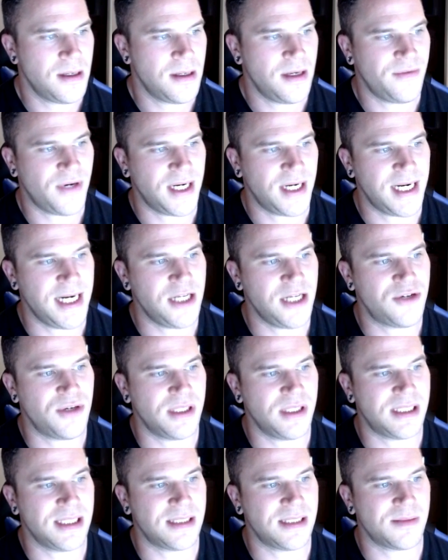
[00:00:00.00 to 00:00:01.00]
If I had any
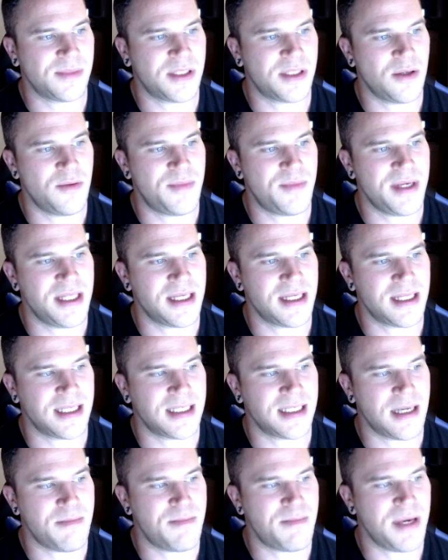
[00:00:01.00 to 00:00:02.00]
criticisms, it would be that
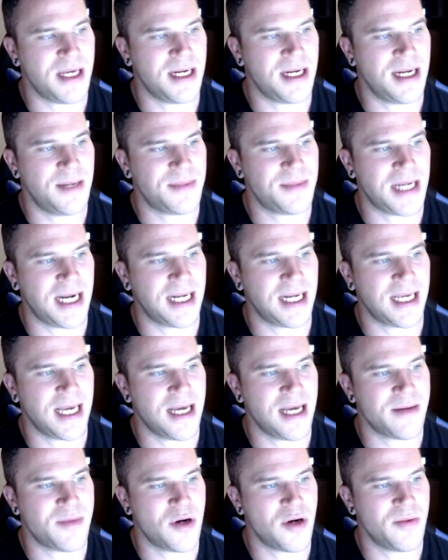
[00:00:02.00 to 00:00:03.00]
there's a big-lipped
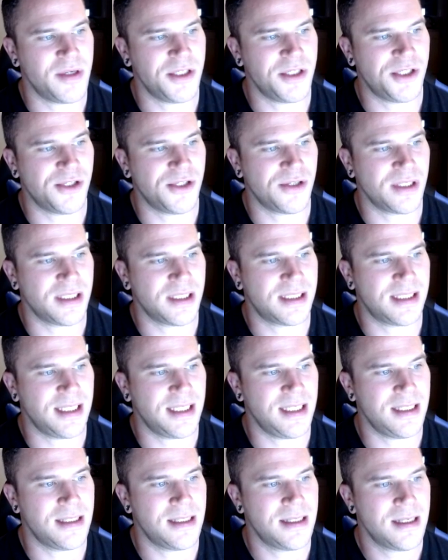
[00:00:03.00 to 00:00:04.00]
alligator moment during a
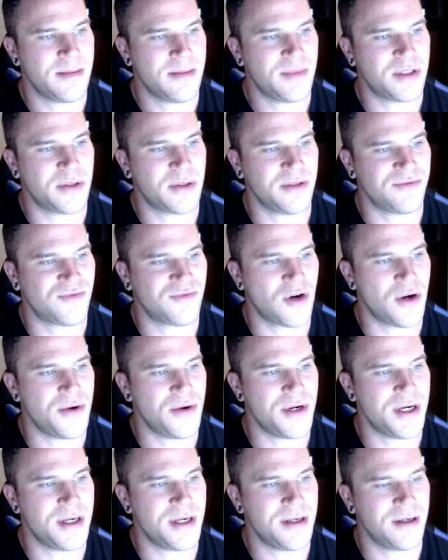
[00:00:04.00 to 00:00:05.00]
scene between
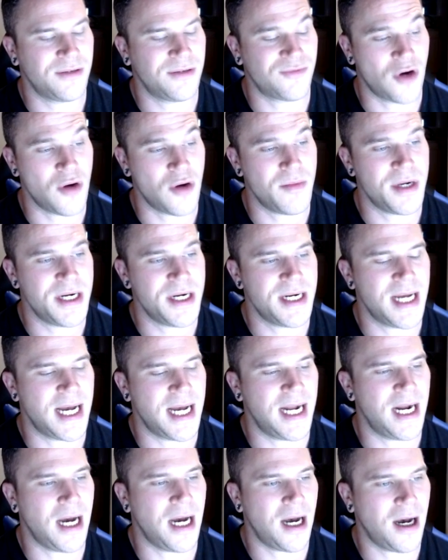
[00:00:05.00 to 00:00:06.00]
Ronan, Roman
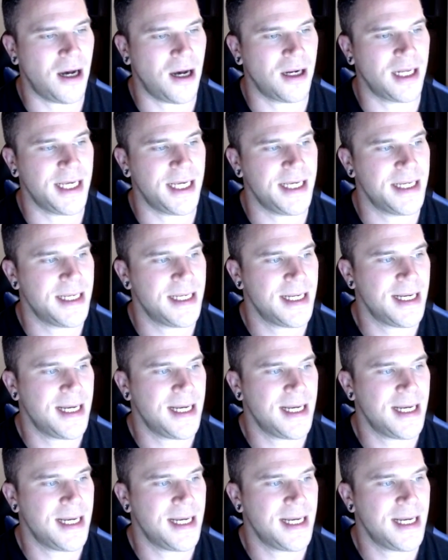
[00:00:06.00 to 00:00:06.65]
and Harley,